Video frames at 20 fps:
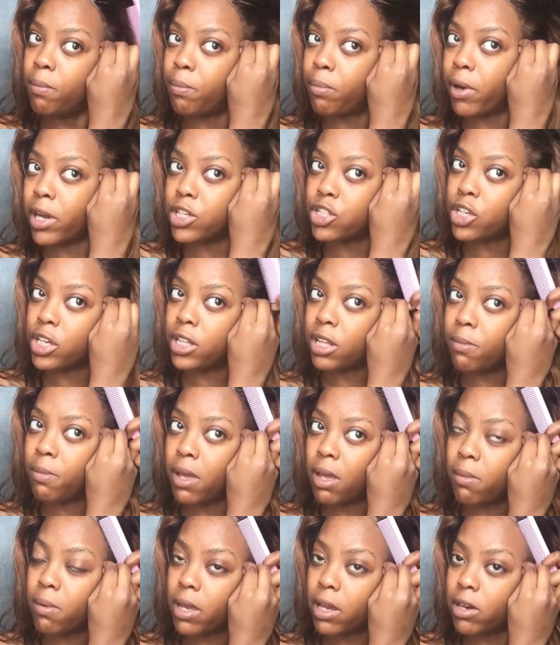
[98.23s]
brushing the
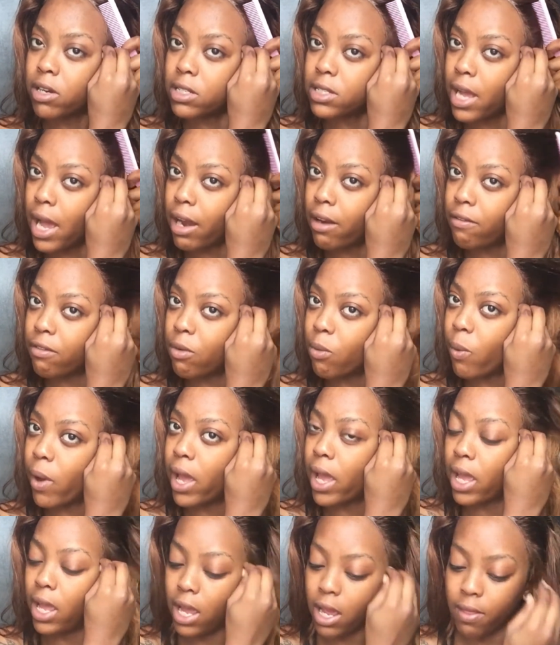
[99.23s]
baby hairs out of the
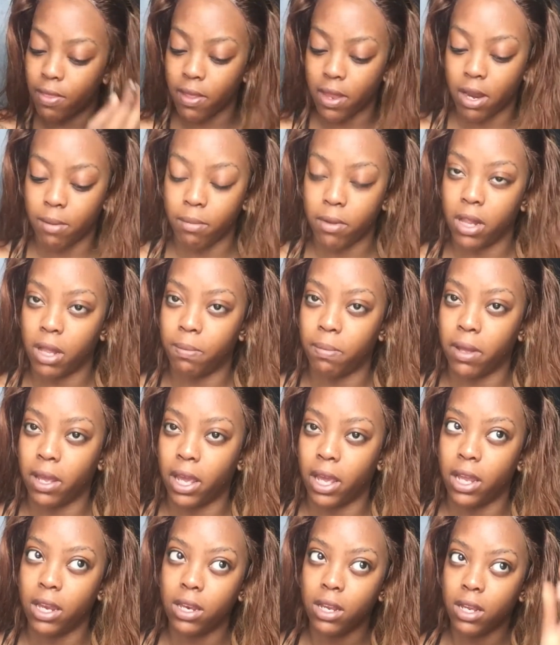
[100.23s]
way, and then I'm clipping
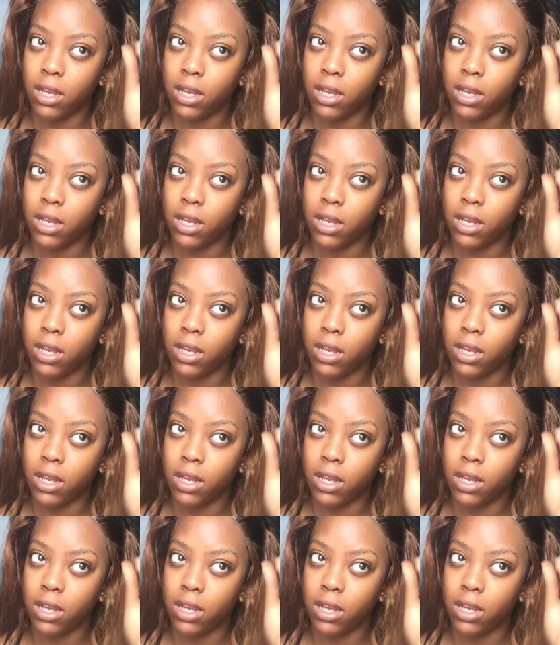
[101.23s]
it.